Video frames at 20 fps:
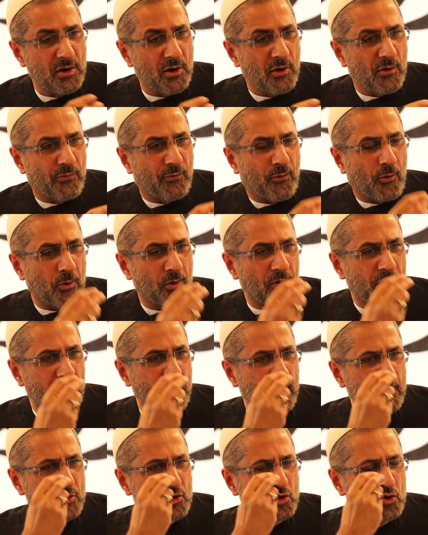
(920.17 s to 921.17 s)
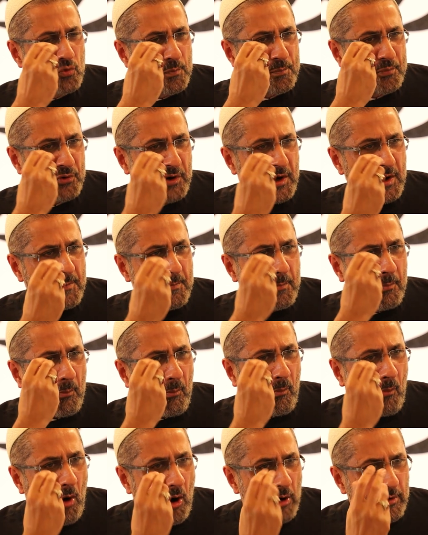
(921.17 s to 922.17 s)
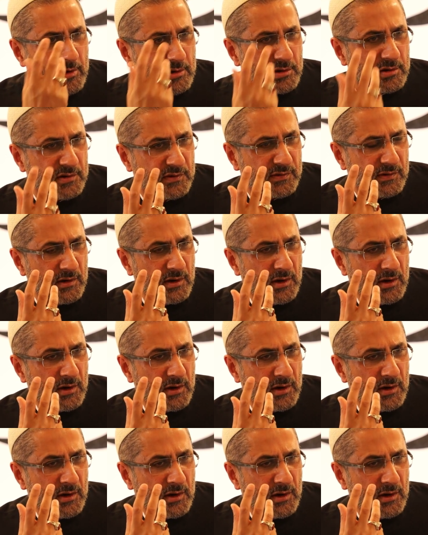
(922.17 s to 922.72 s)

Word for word: for their supreme morals,